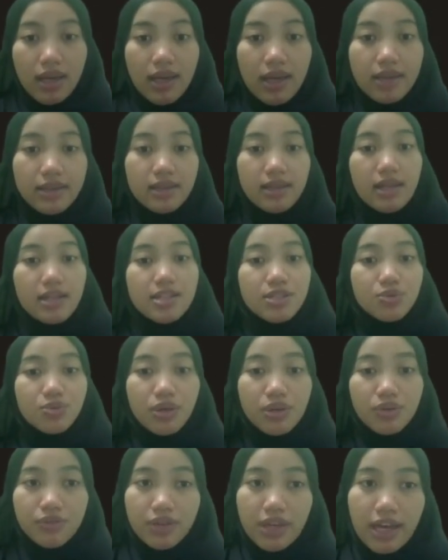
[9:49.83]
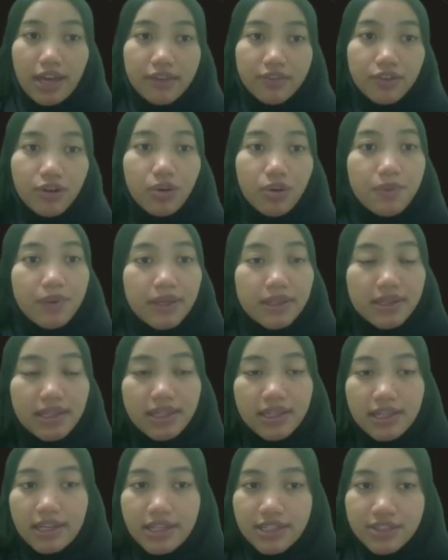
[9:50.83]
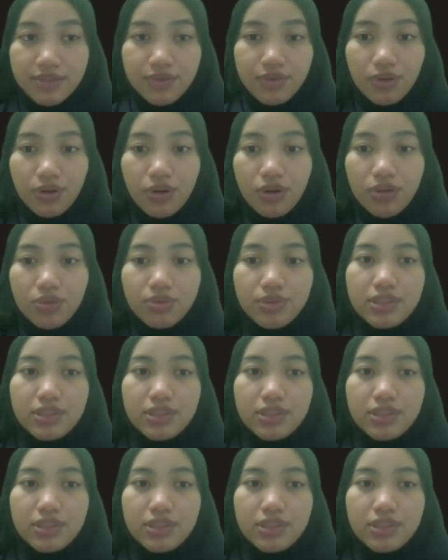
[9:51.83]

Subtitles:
And last one, we have operating cash flow,